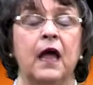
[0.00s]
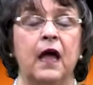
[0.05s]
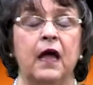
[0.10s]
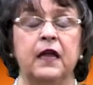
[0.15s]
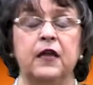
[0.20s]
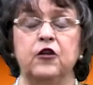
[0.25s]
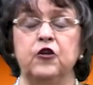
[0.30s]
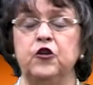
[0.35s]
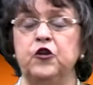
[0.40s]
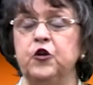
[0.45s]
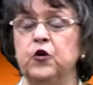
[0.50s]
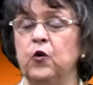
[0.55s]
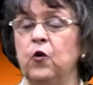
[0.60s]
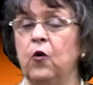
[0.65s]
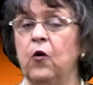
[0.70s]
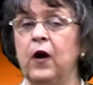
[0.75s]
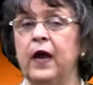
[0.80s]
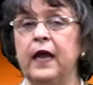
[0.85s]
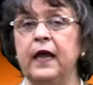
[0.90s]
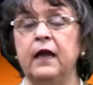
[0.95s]

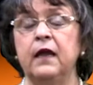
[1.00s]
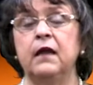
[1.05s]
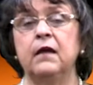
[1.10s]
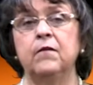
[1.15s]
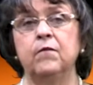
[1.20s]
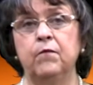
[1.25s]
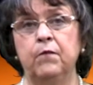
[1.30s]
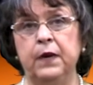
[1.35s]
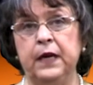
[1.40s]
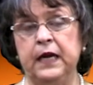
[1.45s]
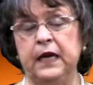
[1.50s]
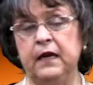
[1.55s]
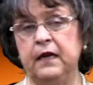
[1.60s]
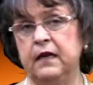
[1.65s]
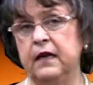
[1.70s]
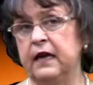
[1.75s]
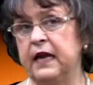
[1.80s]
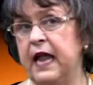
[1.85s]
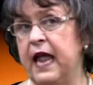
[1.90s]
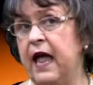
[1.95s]
enjoy being
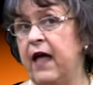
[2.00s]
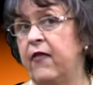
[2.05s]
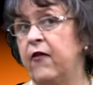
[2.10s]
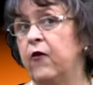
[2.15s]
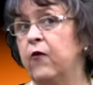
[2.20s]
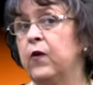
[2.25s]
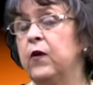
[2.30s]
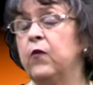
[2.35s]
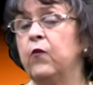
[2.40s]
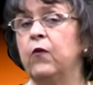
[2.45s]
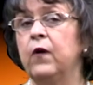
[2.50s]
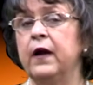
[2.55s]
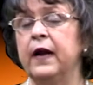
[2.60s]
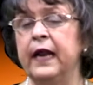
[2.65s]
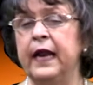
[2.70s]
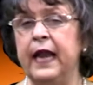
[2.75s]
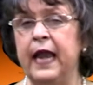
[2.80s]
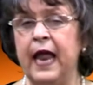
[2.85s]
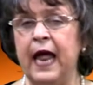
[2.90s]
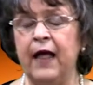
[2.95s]
together with one
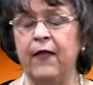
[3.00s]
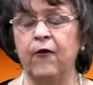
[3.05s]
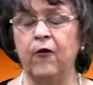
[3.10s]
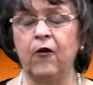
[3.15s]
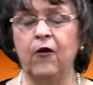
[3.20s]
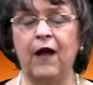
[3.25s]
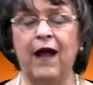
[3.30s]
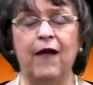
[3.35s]
another.